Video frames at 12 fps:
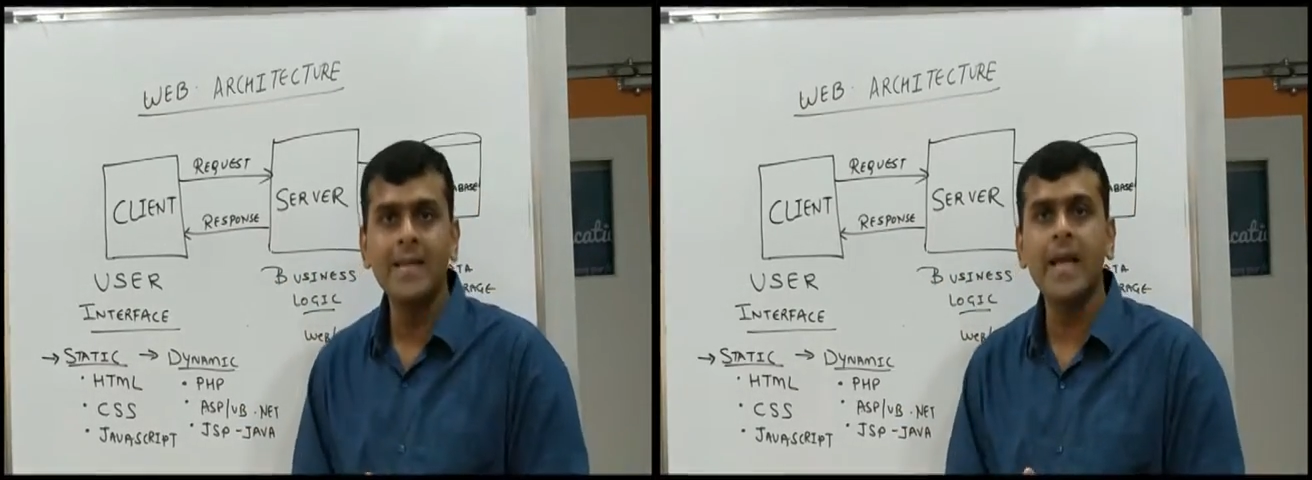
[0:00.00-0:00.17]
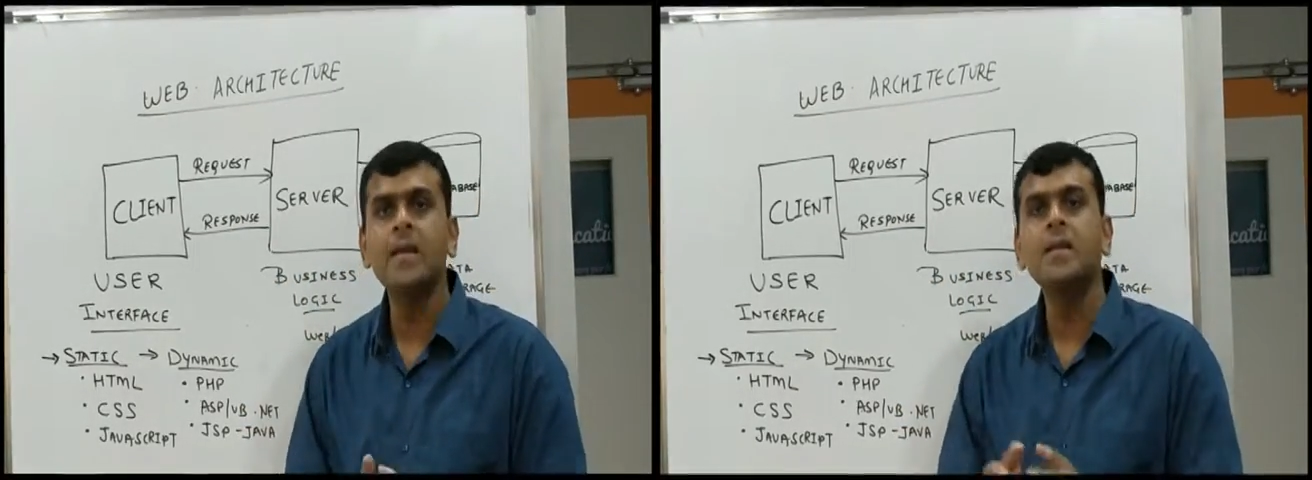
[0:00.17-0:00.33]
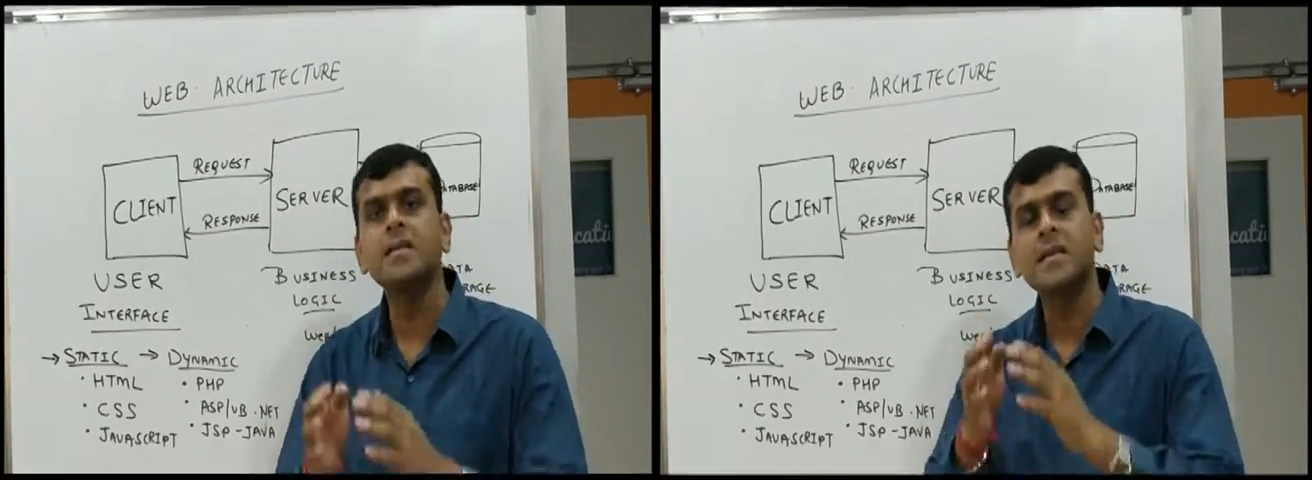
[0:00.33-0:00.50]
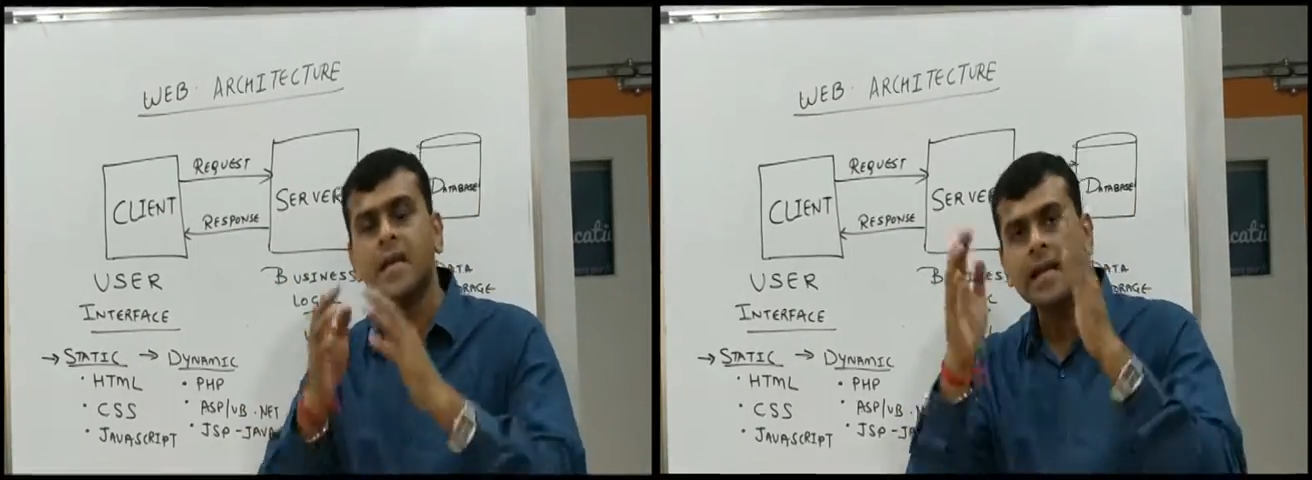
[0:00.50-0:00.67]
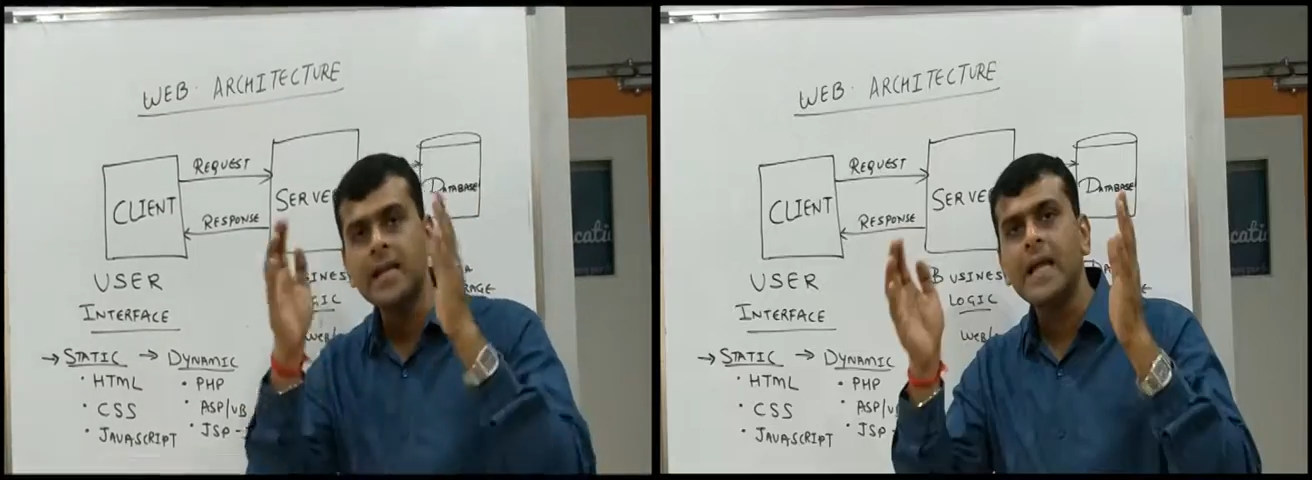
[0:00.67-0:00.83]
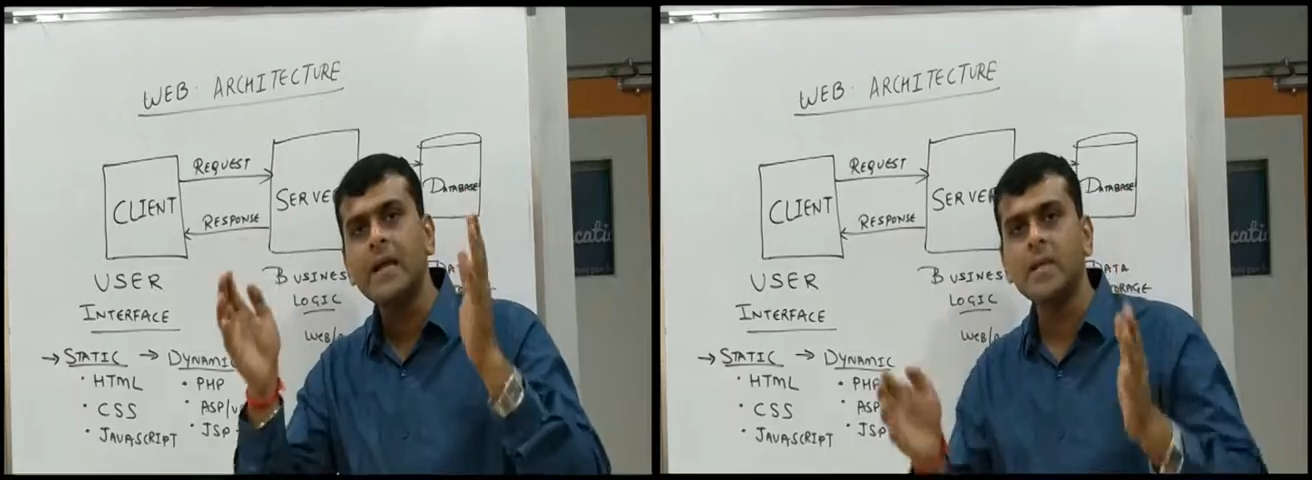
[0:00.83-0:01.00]
then the
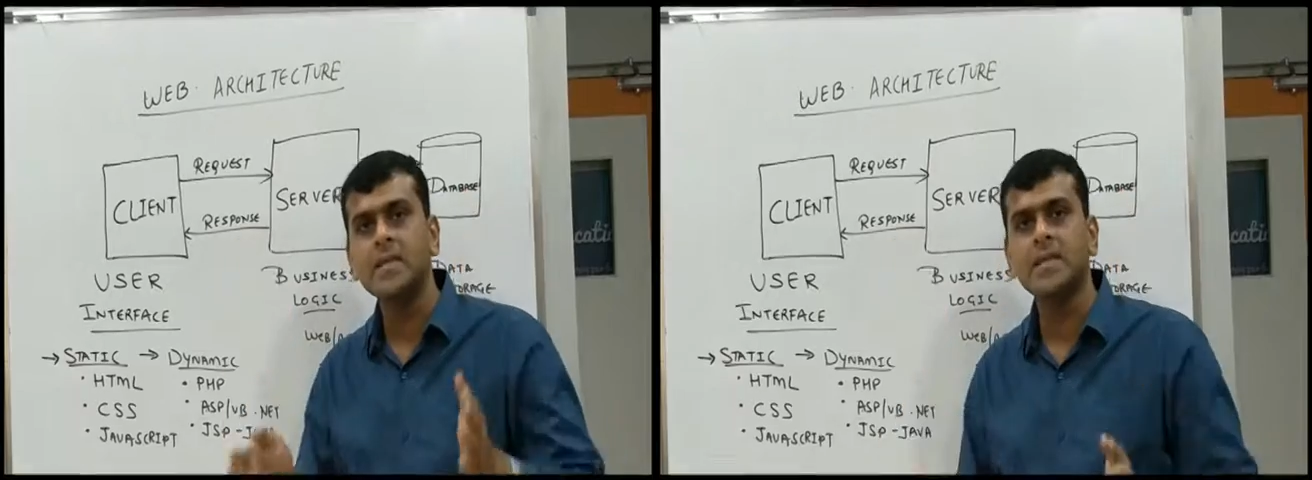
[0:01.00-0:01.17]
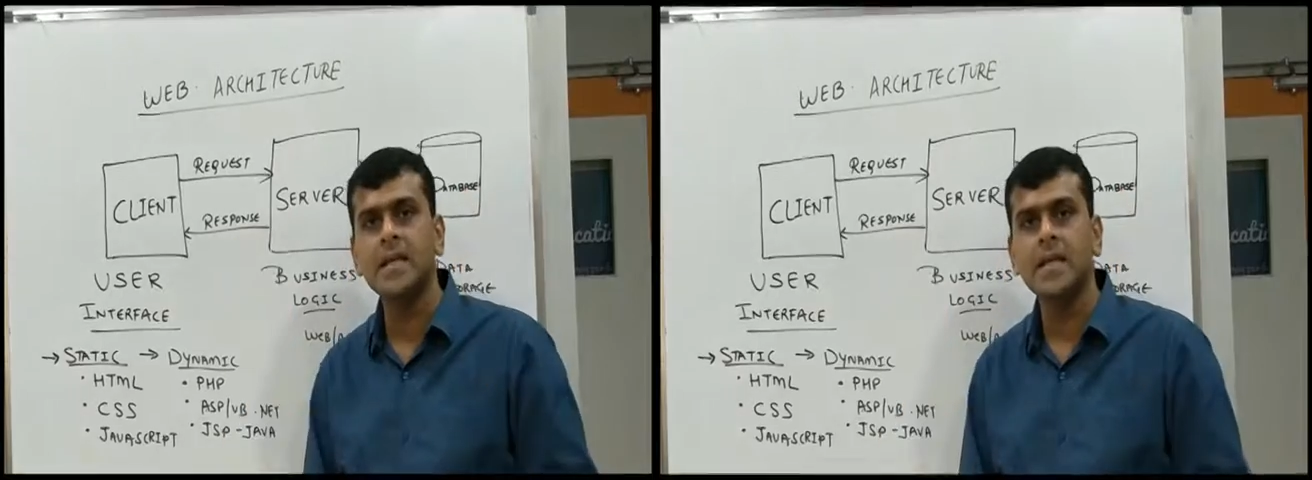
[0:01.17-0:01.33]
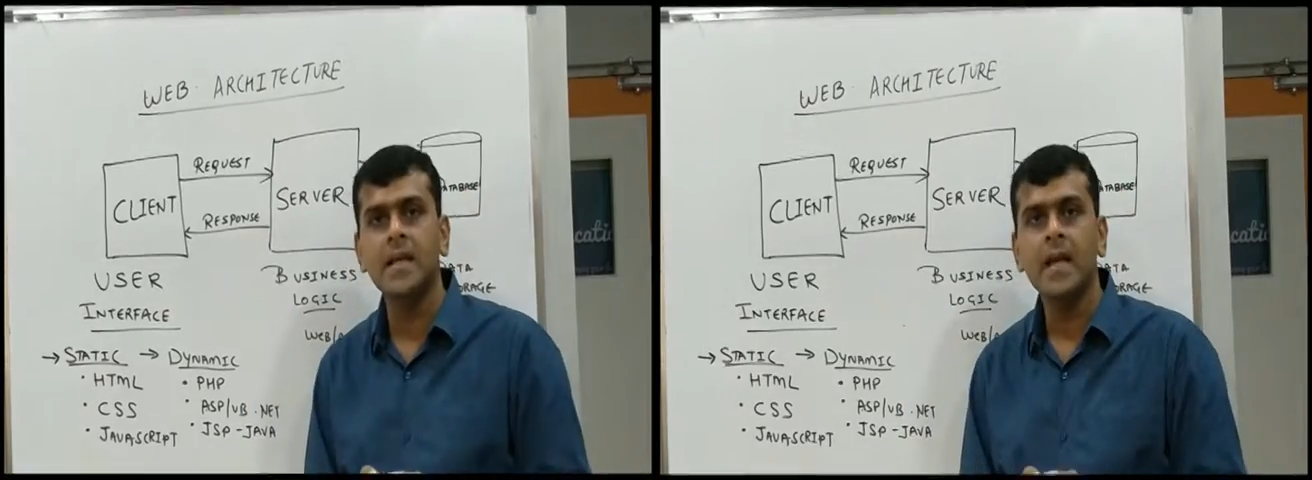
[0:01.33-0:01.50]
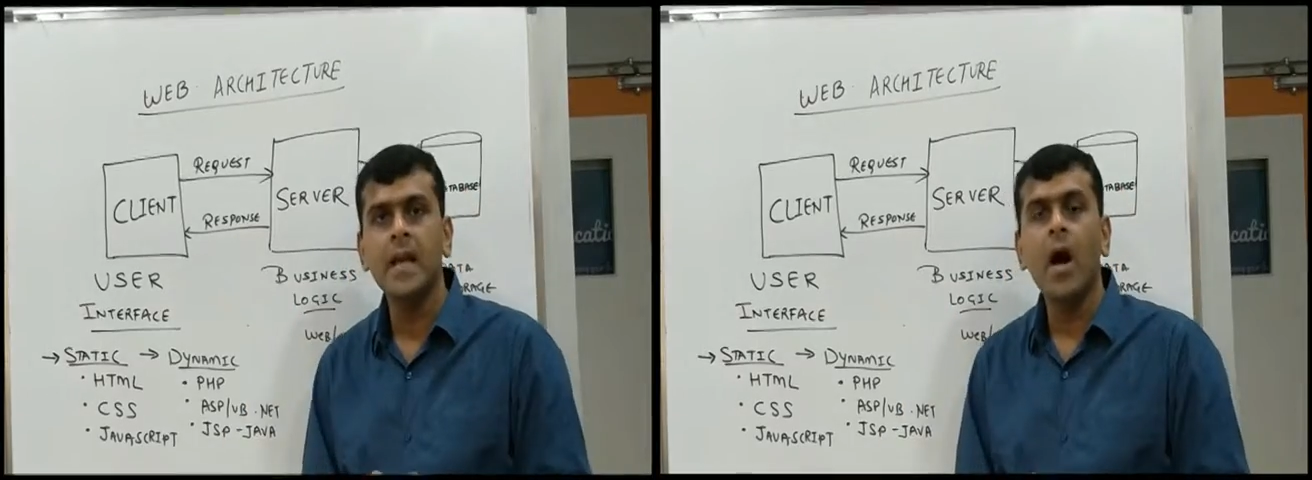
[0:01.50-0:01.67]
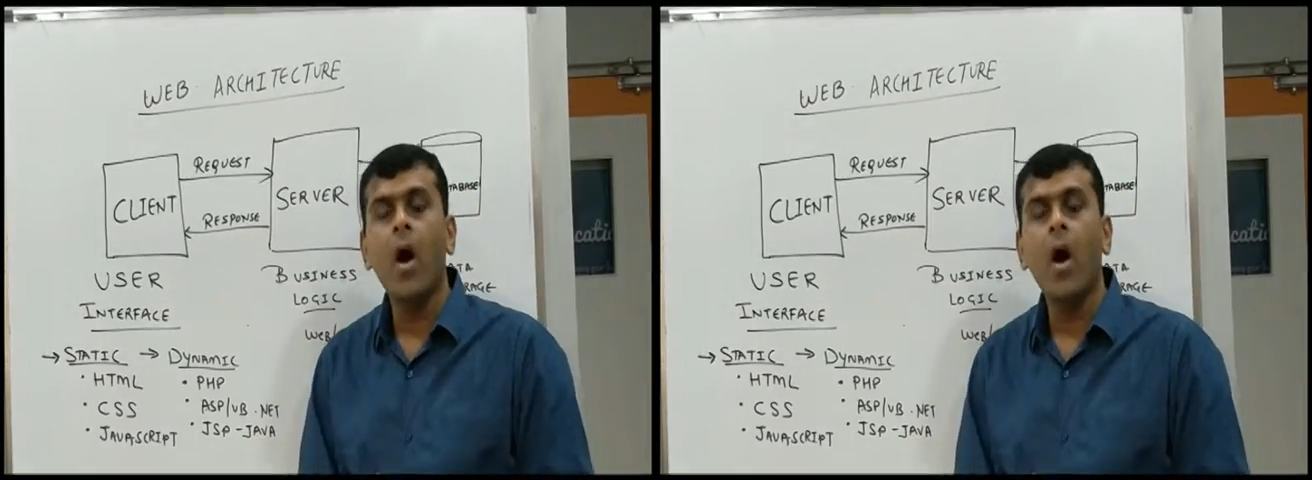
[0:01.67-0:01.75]
screen that we see